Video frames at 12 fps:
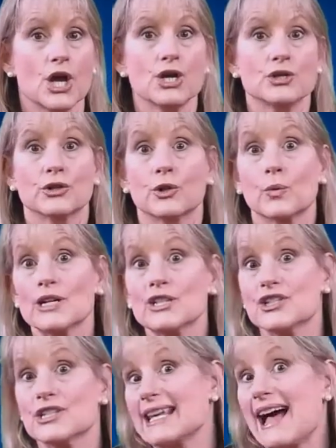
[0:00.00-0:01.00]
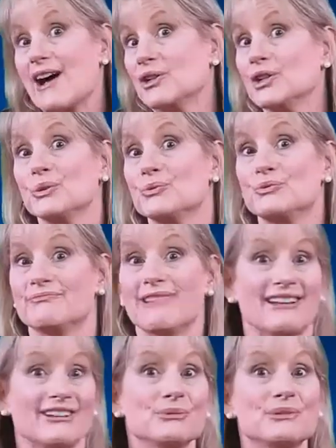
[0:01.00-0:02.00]
So the question is, how do
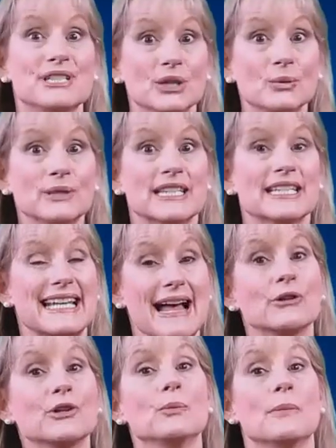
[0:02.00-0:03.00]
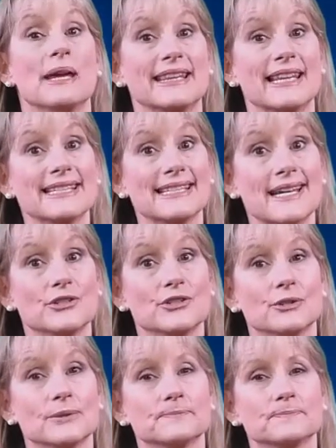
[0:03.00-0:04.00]
you deal with this? How do you make that
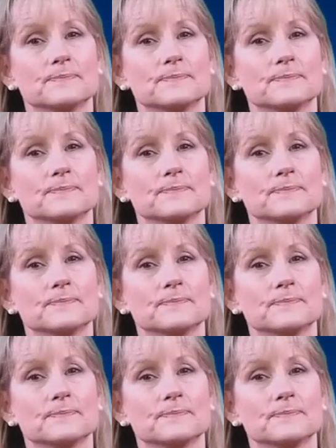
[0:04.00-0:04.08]
schedule?